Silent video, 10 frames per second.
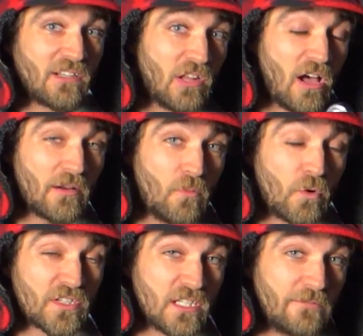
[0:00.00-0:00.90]
a lot
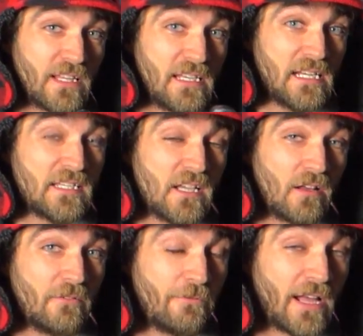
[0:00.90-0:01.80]
more stuff that needs
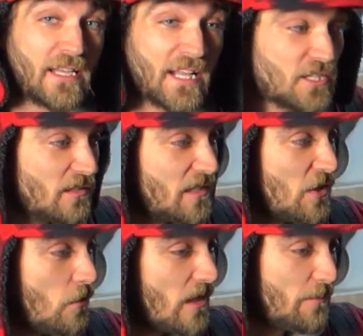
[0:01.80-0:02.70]
done financially
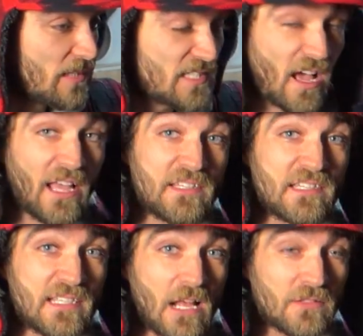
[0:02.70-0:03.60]
to it besides the
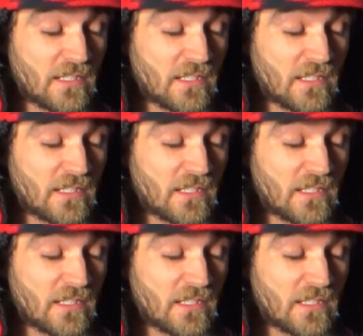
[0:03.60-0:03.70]
sound